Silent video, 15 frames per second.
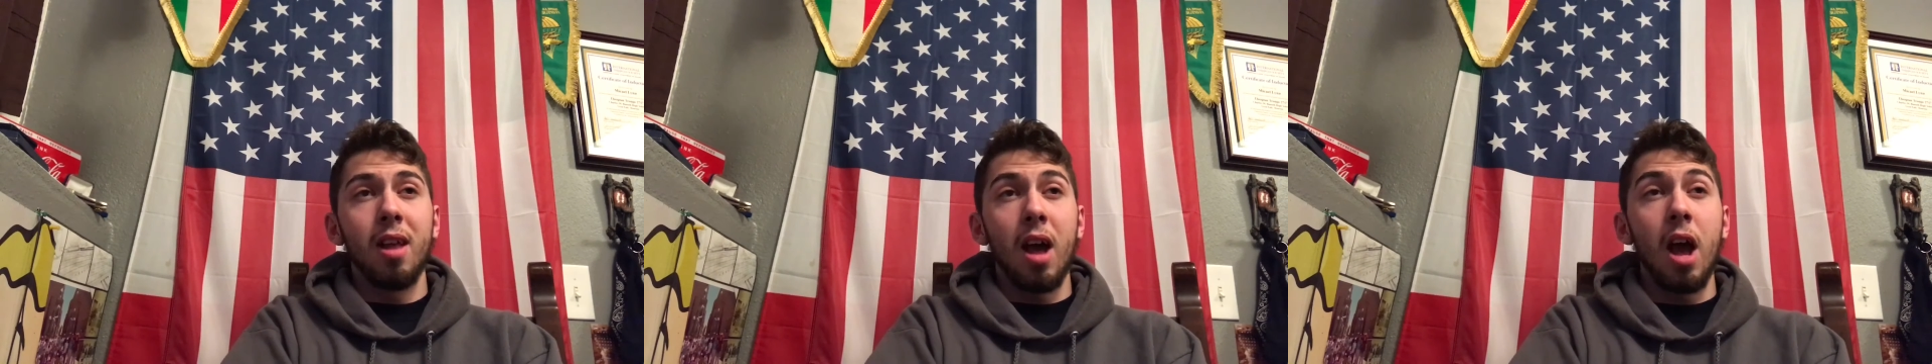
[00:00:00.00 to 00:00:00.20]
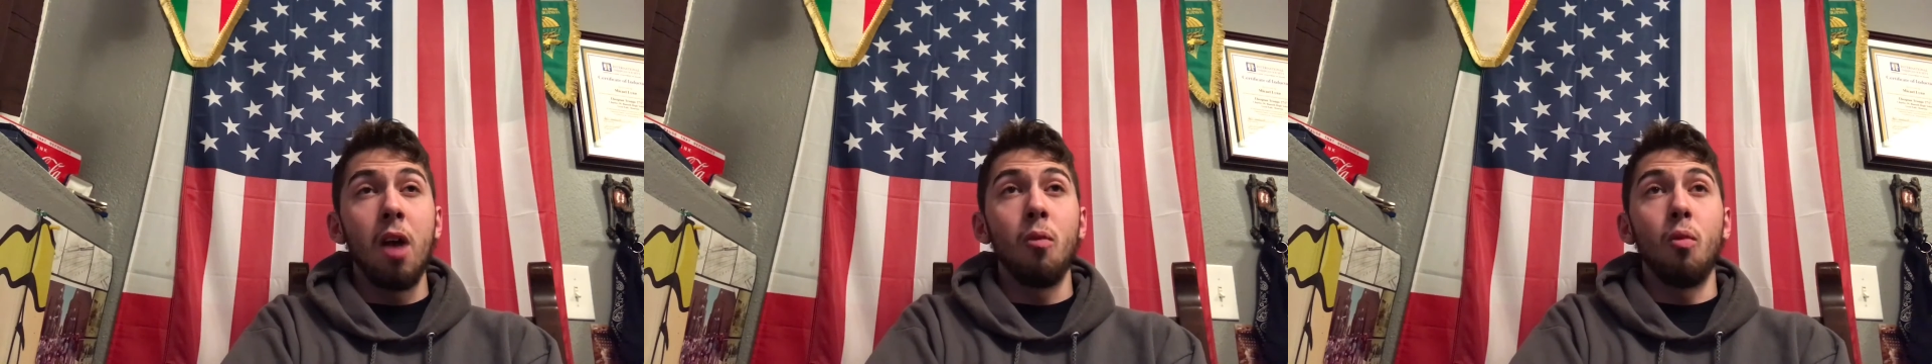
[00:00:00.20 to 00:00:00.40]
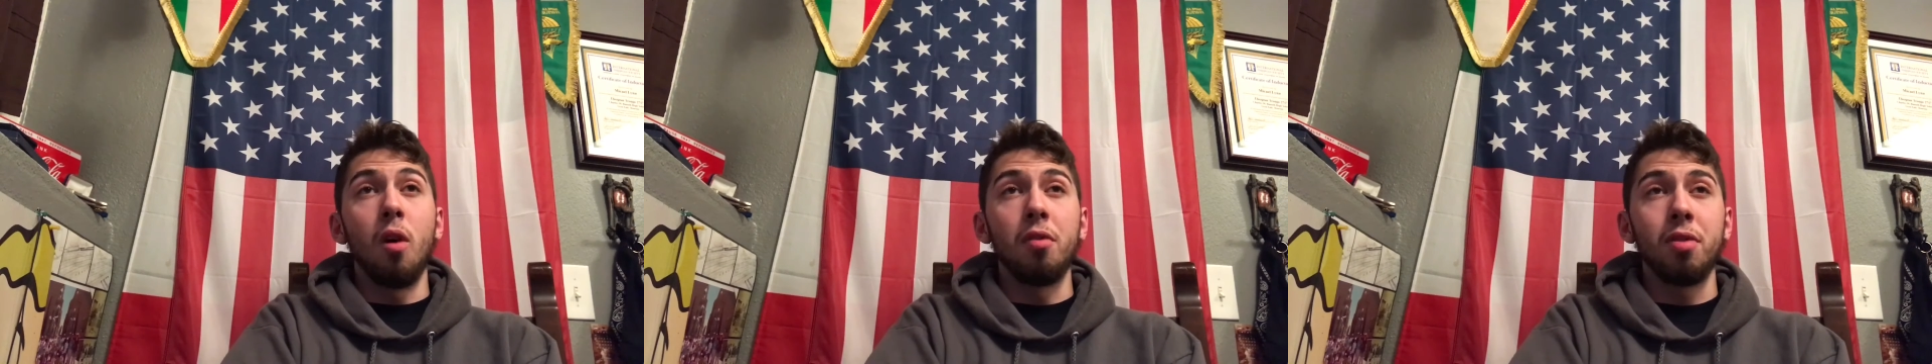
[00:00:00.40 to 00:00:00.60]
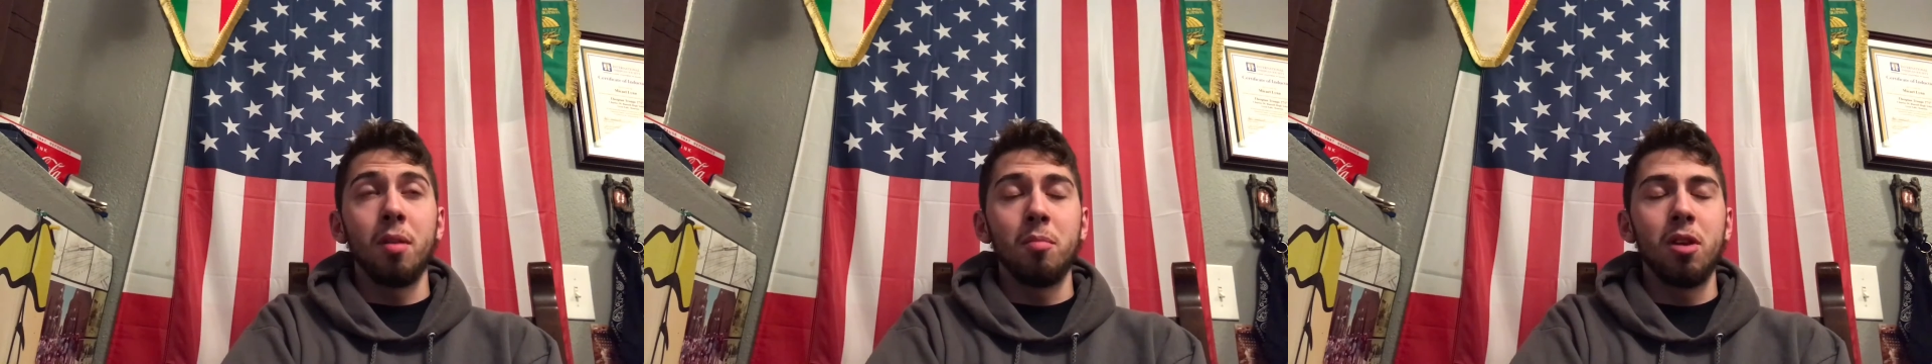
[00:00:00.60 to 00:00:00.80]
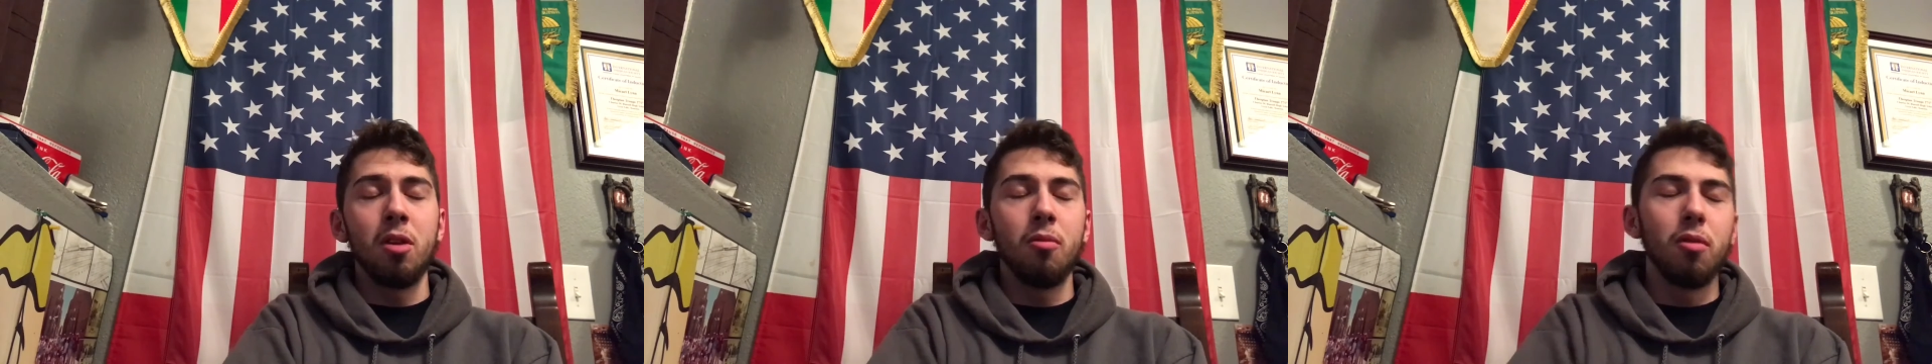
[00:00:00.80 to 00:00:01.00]
I want
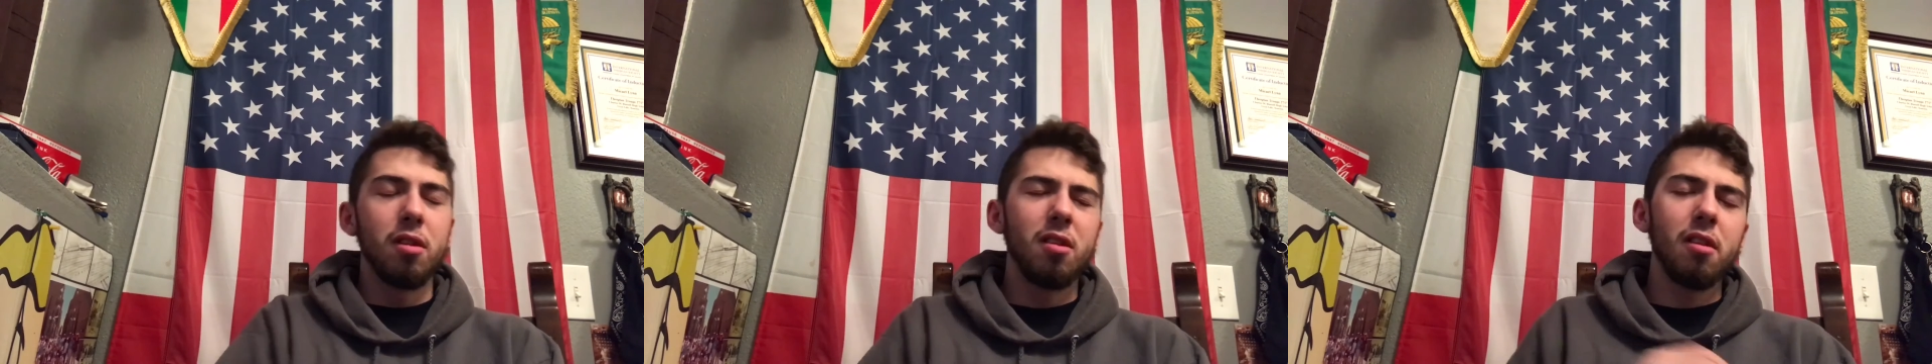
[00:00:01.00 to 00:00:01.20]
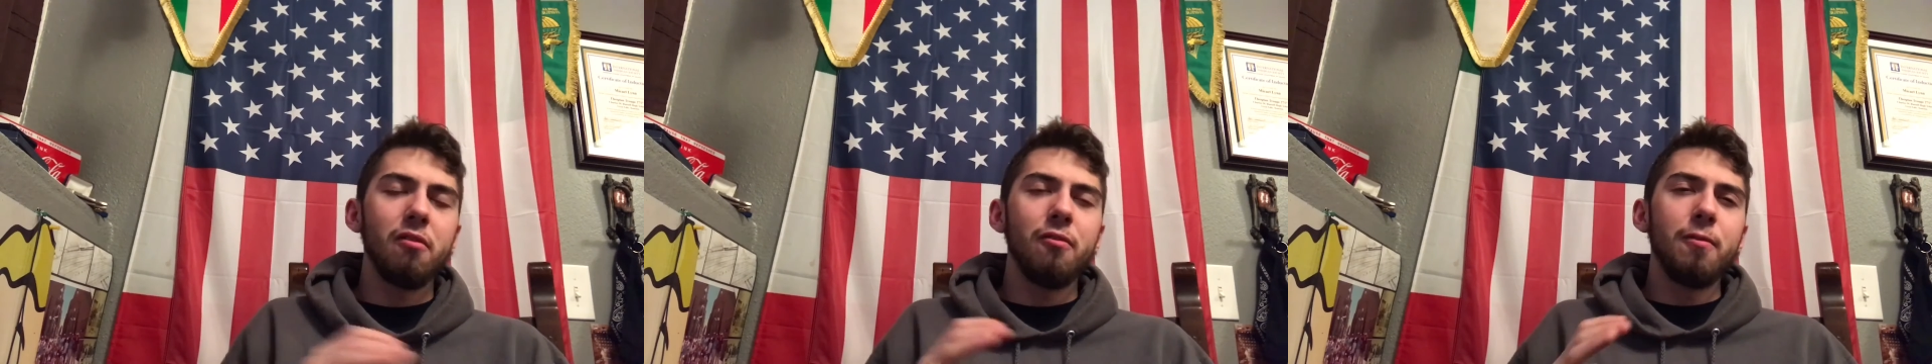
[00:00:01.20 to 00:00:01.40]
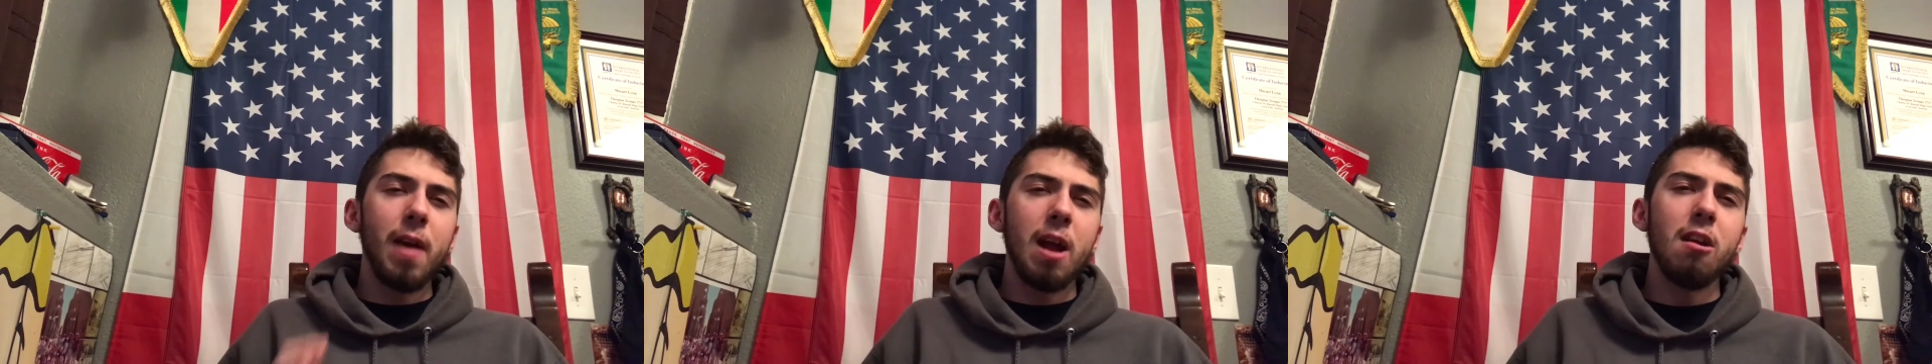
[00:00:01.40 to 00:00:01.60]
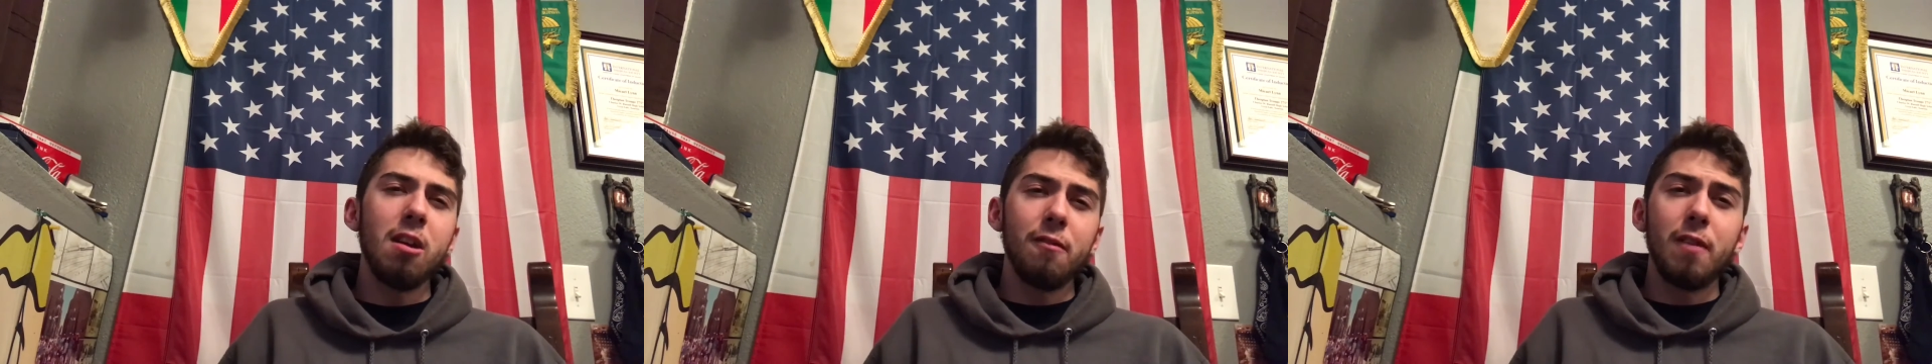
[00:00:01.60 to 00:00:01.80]
them to, which is very,